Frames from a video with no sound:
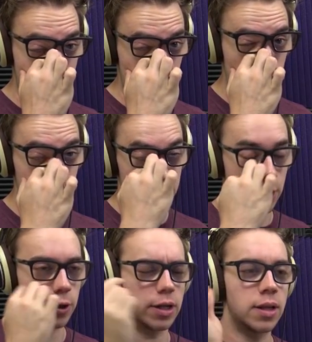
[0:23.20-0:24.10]
and it should be
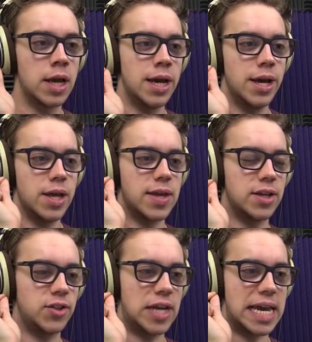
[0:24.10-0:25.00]
noted,
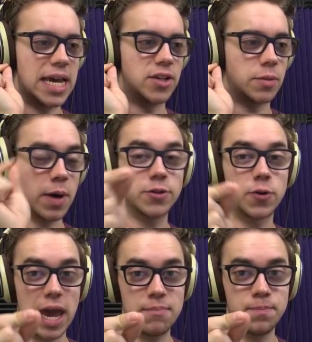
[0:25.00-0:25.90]
this is a
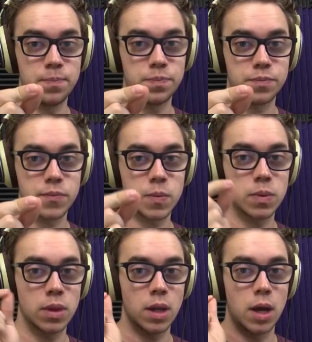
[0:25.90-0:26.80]
puzzle game.
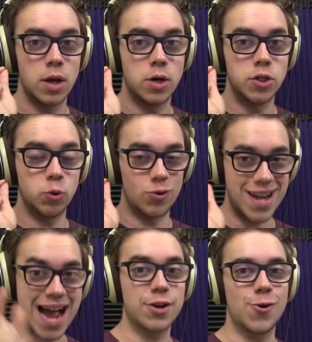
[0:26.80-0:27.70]
So we're
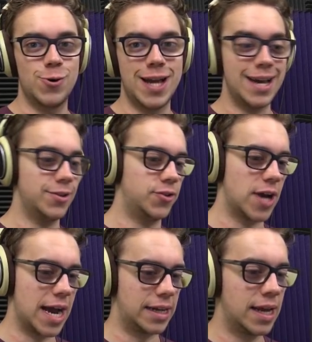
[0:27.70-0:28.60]
not going
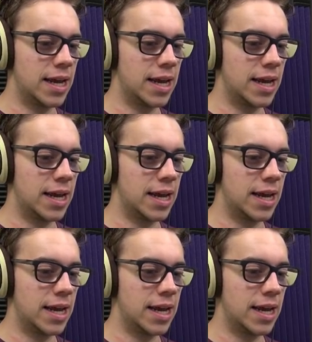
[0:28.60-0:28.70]
Einstein.